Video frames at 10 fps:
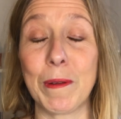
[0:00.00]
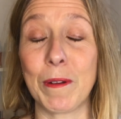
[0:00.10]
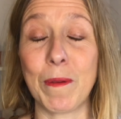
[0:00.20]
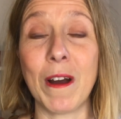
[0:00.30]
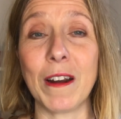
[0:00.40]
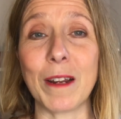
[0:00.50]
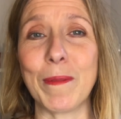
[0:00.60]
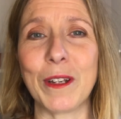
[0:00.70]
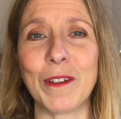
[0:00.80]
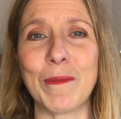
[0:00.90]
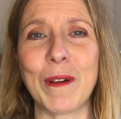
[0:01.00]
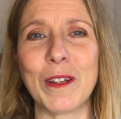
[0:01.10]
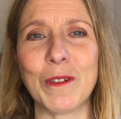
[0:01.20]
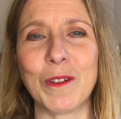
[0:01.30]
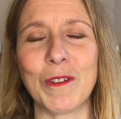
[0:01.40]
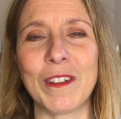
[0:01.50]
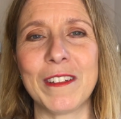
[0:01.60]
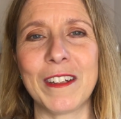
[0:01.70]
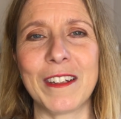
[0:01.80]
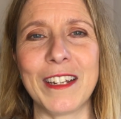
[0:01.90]
partly because my daughter is
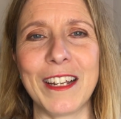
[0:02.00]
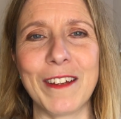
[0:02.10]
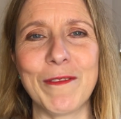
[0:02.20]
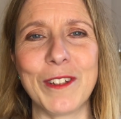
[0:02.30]
studying it for